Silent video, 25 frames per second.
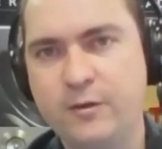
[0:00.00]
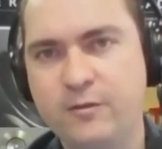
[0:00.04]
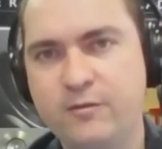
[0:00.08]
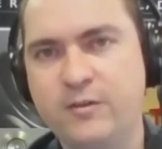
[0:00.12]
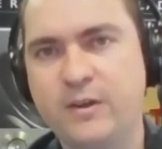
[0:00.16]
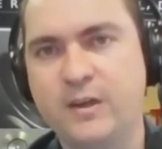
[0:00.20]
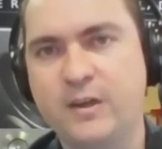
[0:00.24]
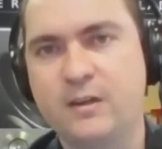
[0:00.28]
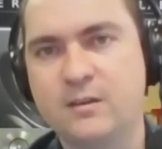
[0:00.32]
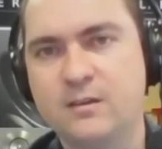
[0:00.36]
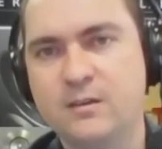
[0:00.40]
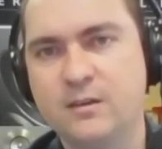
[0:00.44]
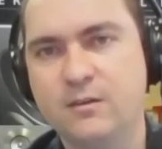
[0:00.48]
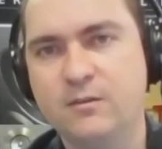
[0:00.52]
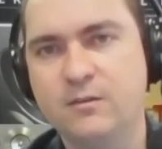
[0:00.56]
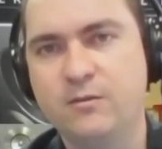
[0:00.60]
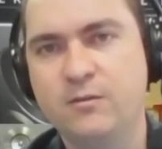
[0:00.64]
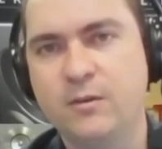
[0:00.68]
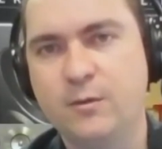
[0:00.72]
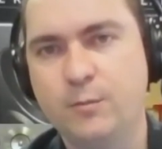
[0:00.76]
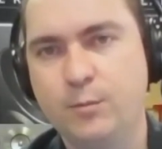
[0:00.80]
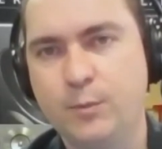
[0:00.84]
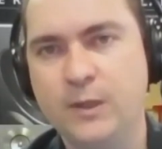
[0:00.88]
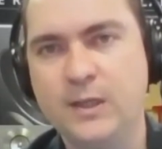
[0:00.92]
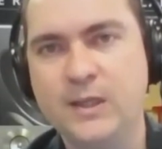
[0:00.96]

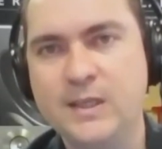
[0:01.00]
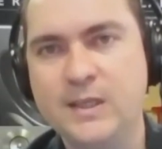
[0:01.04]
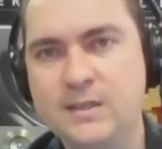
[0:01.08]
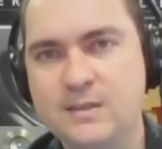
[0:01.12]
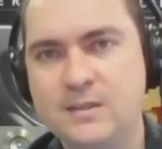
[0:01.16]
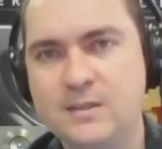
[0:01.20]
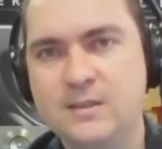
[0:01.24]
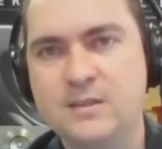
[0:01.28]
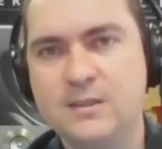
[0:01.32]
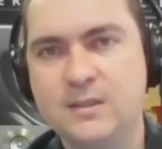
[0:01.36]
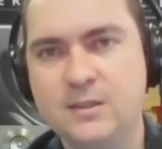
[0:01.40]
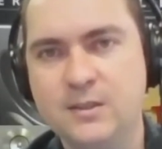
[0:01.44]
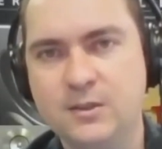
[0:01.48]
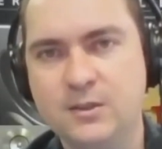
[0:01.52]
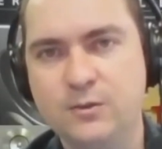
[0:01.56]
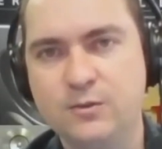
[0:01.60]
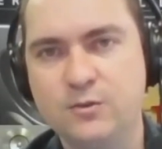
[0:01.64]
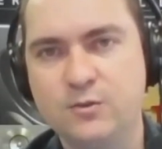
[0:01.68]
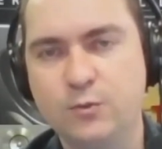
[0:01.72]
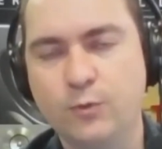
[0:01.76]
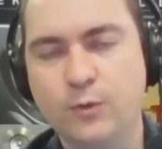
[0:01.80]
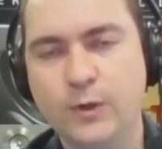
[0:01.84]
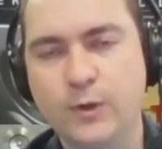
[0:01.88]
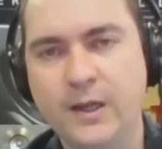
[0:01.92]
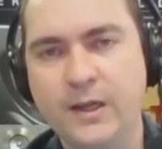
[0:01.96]
effective but easy to
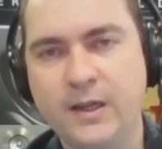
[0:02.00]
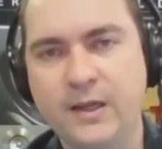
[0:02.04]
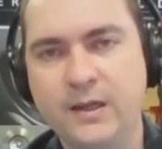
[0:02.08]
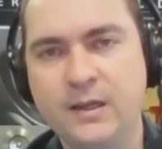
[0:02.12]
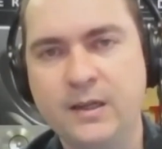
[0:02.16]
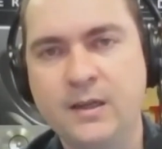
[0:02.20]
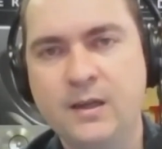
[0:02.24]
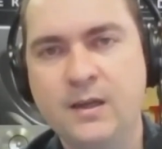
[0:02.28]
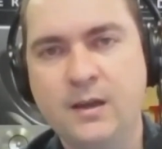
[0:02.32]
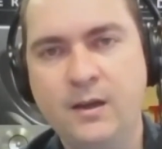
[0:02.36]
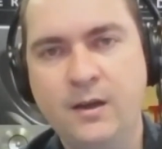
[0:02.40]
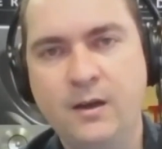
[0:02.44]
use way